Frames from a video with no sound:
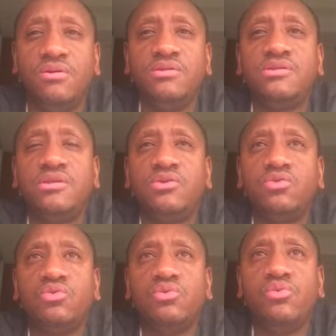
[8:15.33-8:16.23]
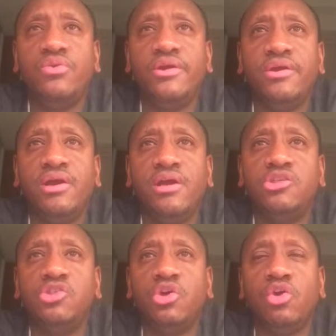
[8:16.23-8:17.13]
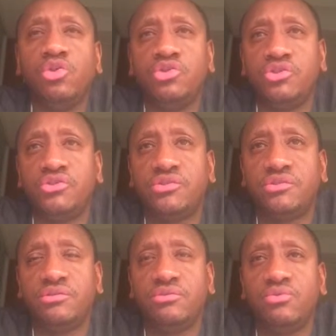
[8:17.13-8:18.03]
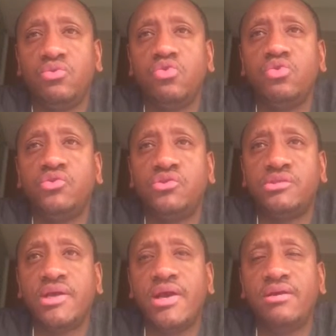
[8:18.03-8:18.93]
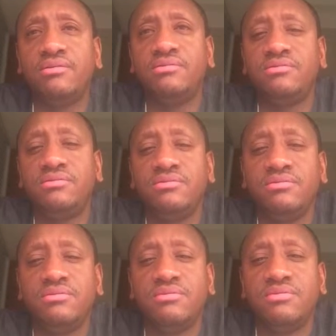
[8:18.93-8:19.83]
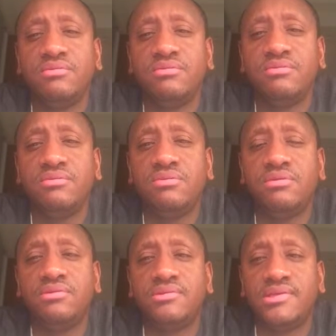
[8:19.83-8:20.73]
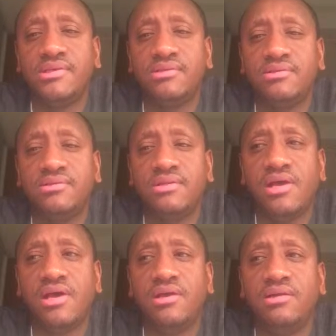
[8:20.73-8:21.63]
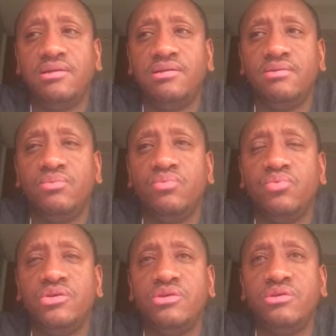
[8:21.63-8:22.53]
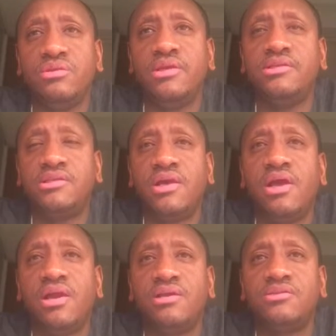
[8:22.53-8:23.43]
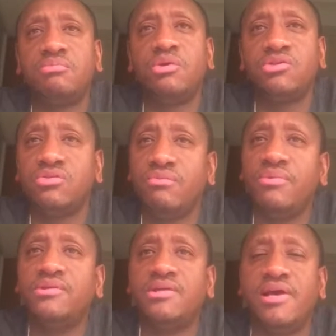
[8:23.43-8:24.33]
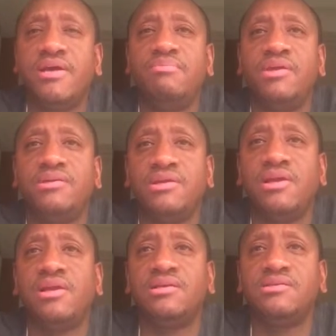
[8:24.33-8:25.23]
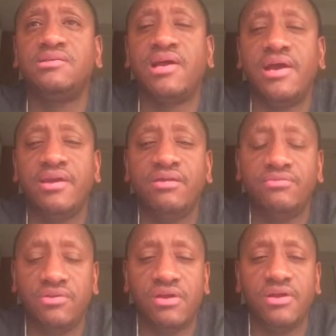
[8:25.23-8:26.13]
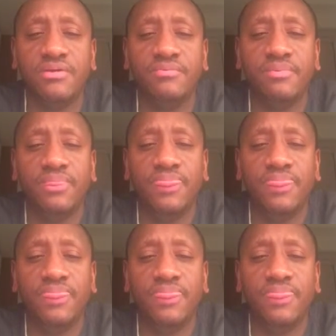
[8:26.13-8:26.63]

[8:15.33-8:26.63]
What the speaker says: listen to the geologists who studied these things, and they tell us, most of the time they tell us ahead of time,